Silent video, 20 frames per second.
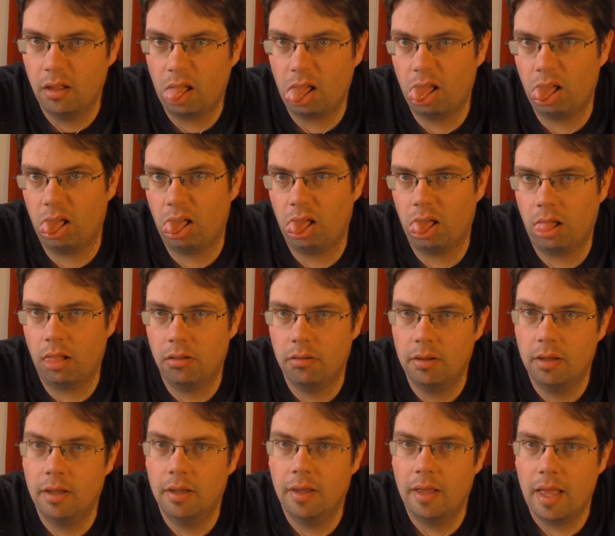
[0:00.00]
I
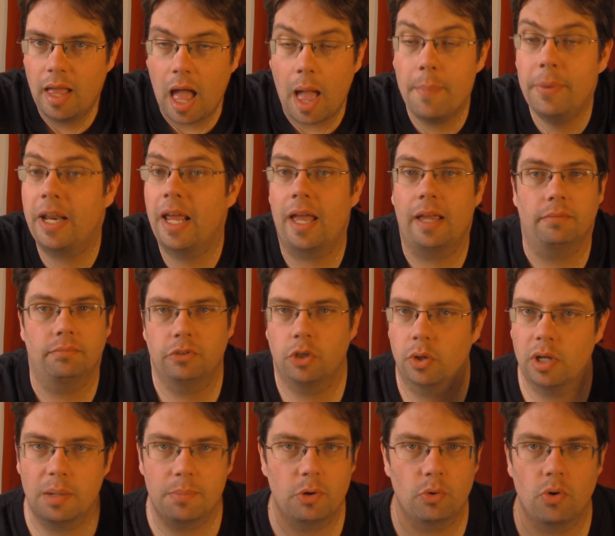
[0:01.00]
mean, hey, don't
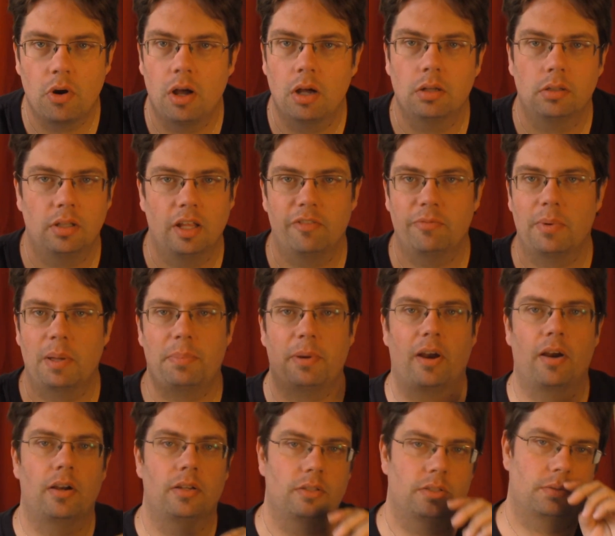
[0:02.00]
get me wrong. Love my
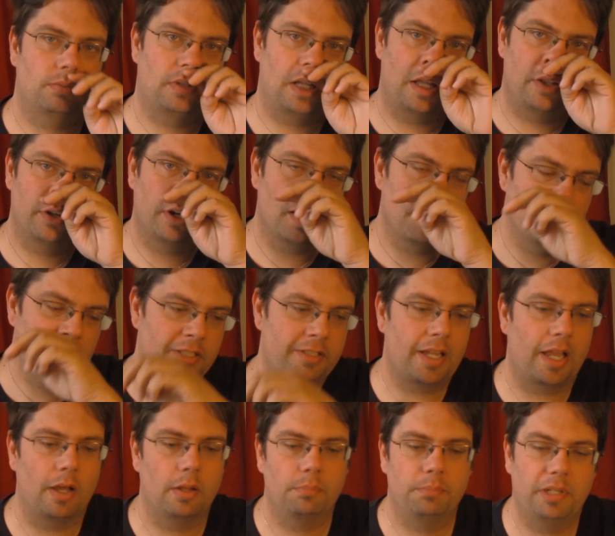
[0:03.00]
parents. Glad they're coming to
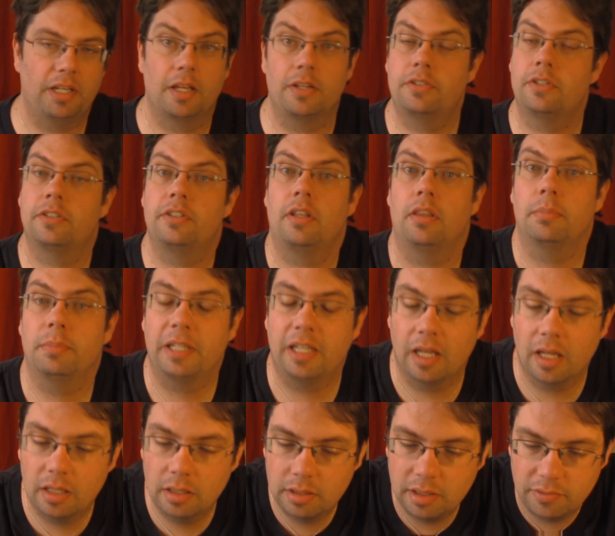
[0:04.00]
town. Be nice to see them
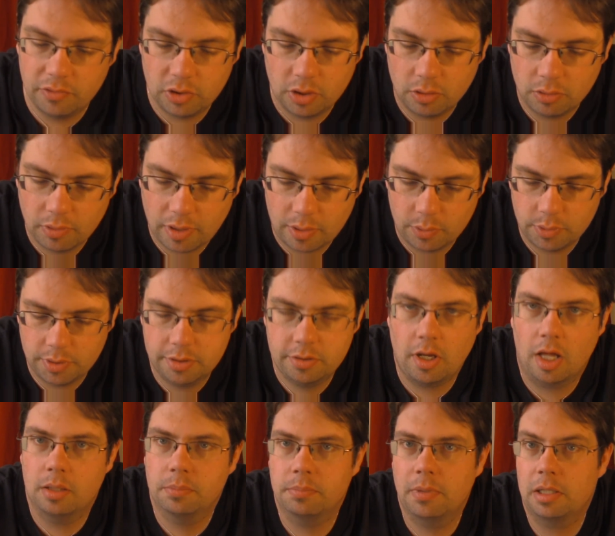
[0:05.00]
again, even though I only
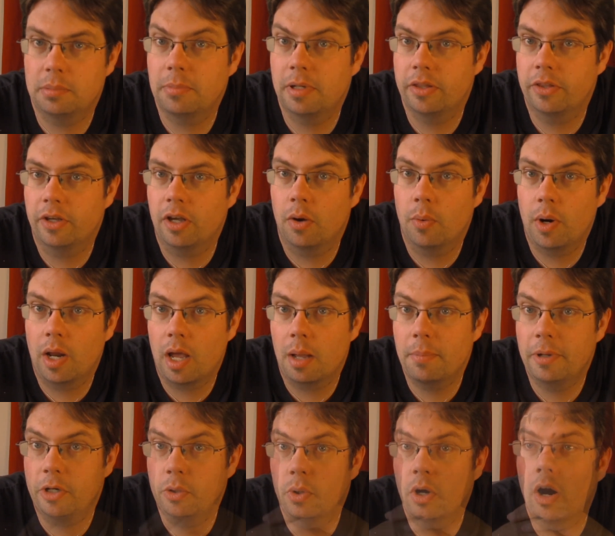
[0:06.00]
saw them about a month ago when I got
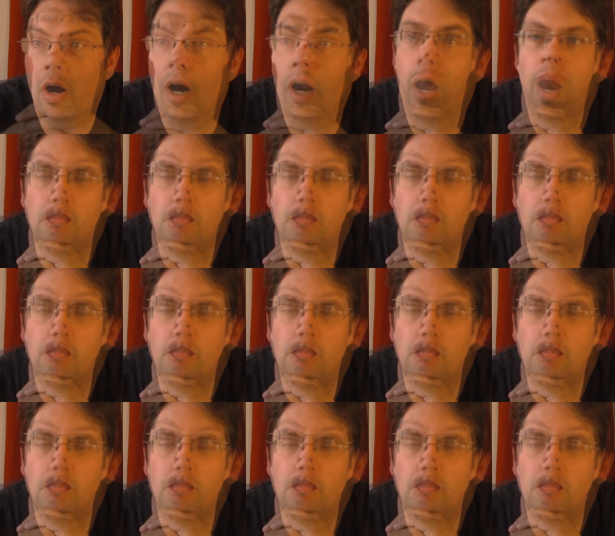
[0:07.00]
my new car.